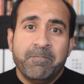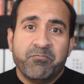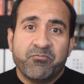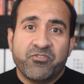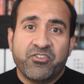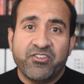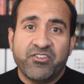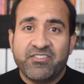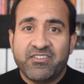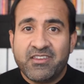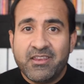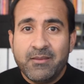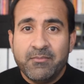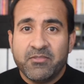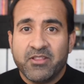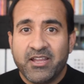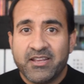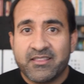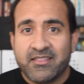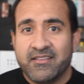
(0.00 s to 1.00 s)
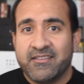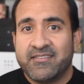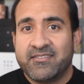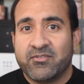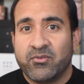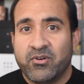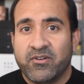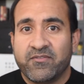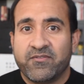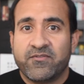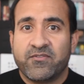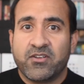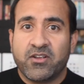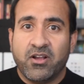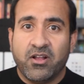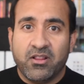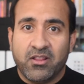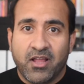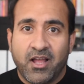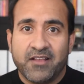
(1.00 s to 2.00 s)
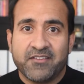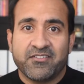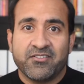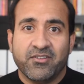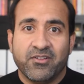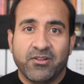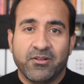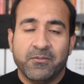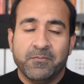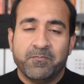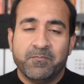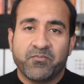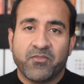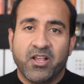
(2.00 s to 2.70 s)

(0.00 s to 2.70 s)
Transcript: just seemed like this sort of colossal